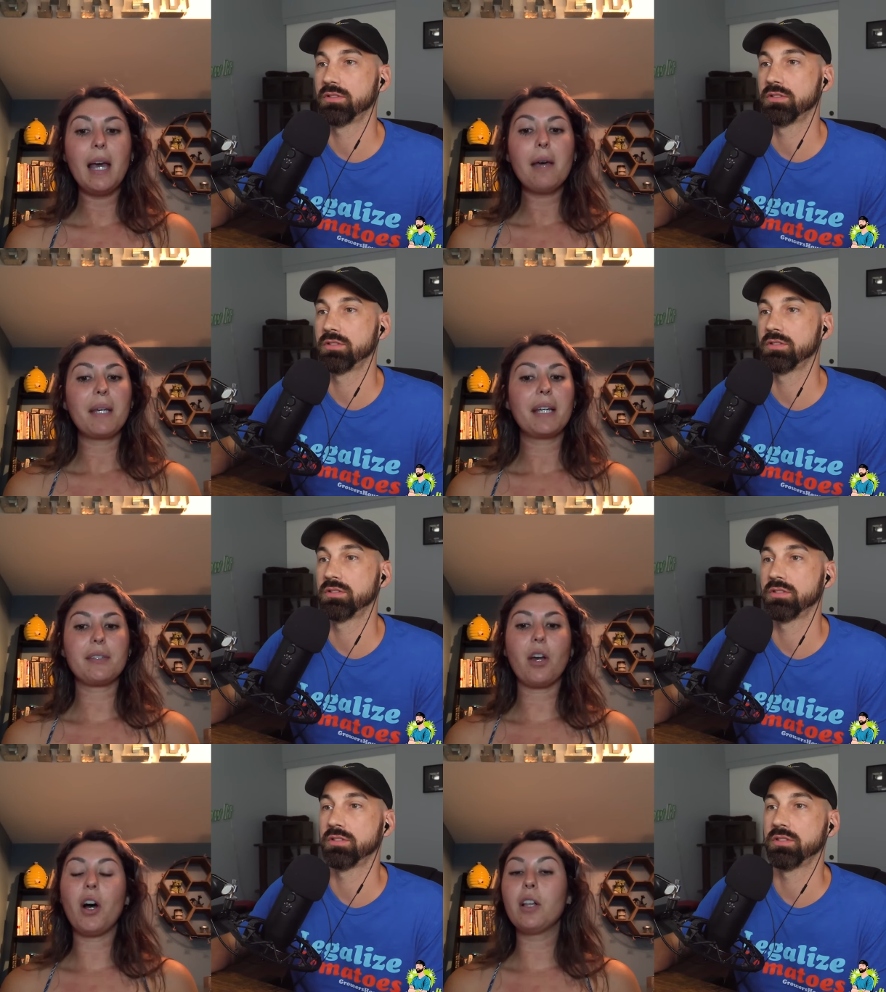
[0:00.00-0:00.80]
Speaker 1: Because
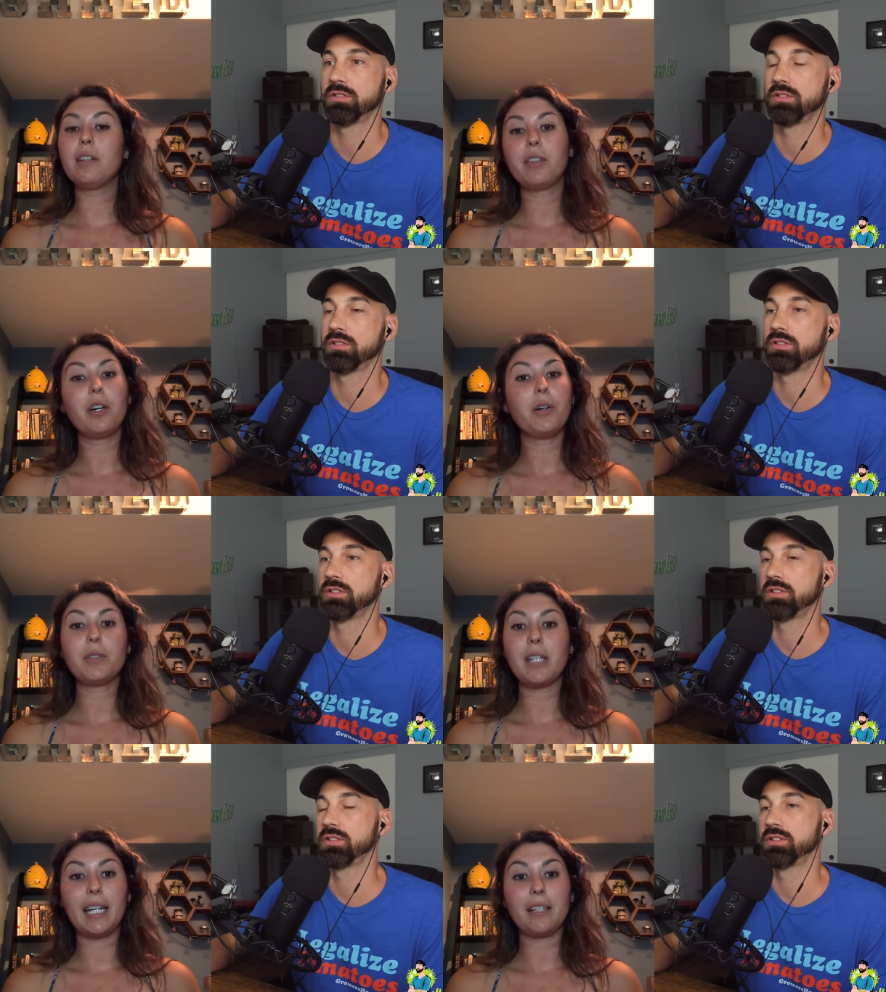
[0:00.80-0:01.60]
all of
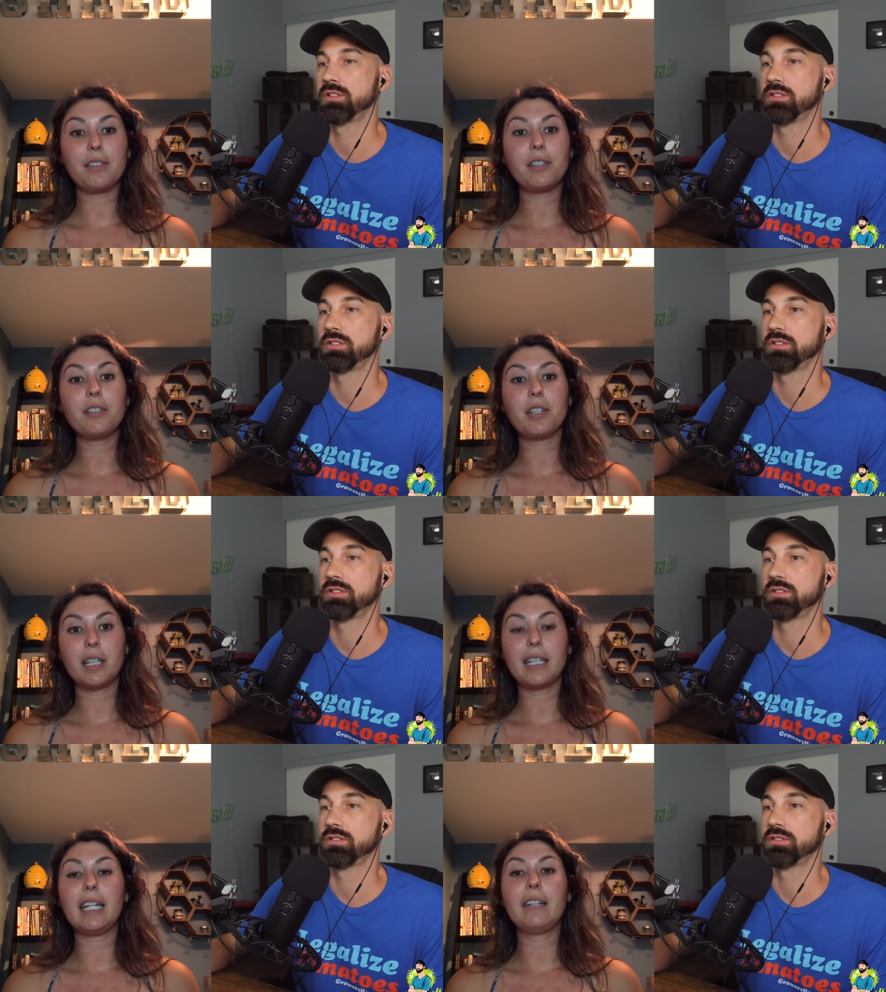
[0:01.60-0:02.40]
those answers are
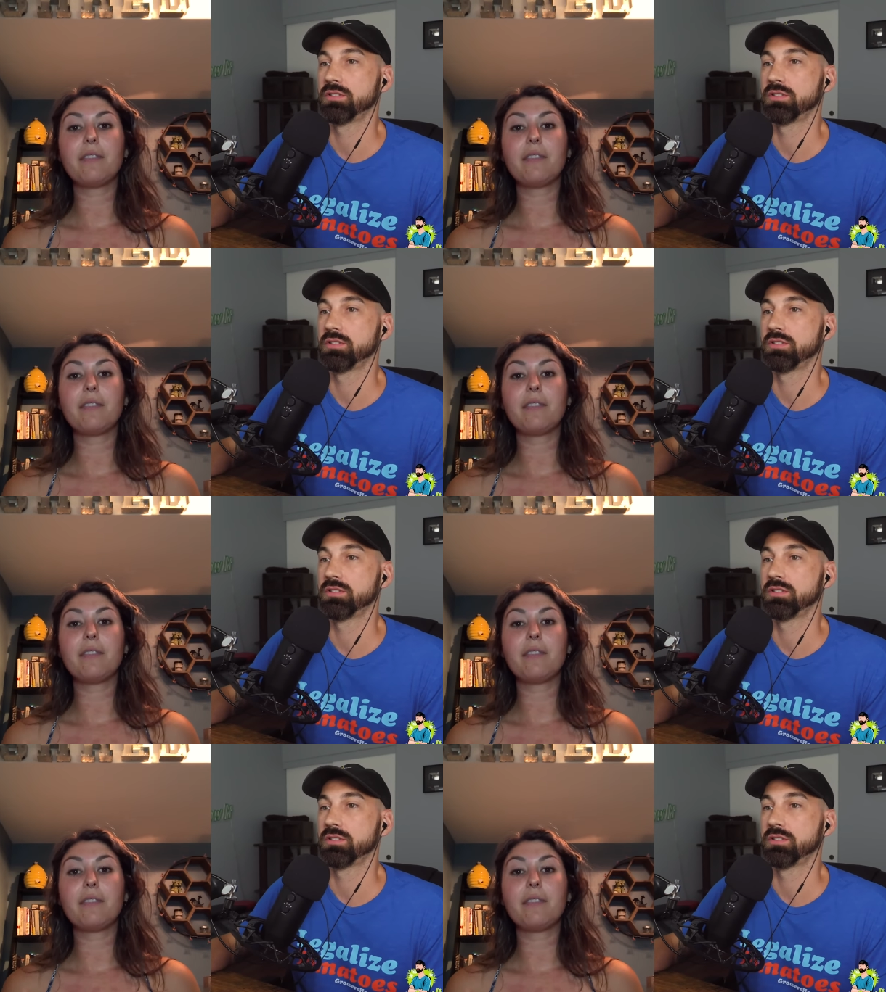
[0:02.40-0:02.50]
going to